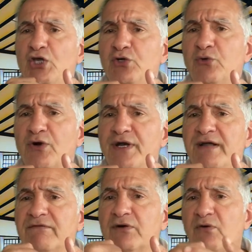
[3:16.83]
you are
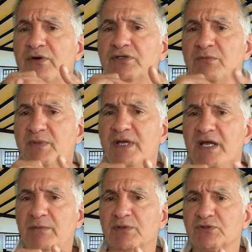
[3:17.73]
never going to be
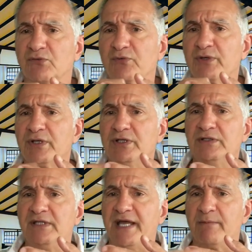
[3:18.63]
able to
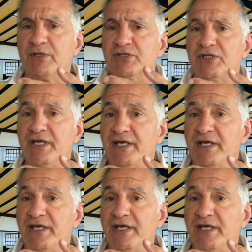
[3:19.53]
really damage the